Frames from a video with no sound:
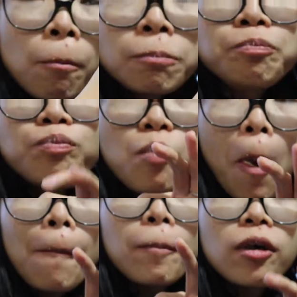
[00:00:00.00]
want some of my
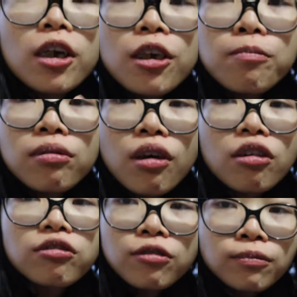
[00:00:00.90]
pizza? A
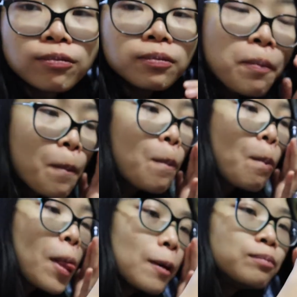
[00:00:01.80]
plus.
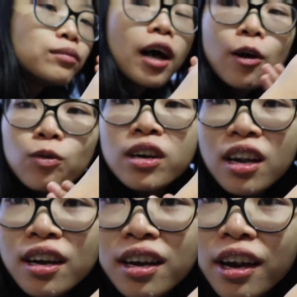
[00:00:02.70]
So you can I would
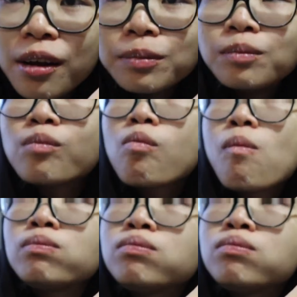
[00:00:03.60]
get it again. You can get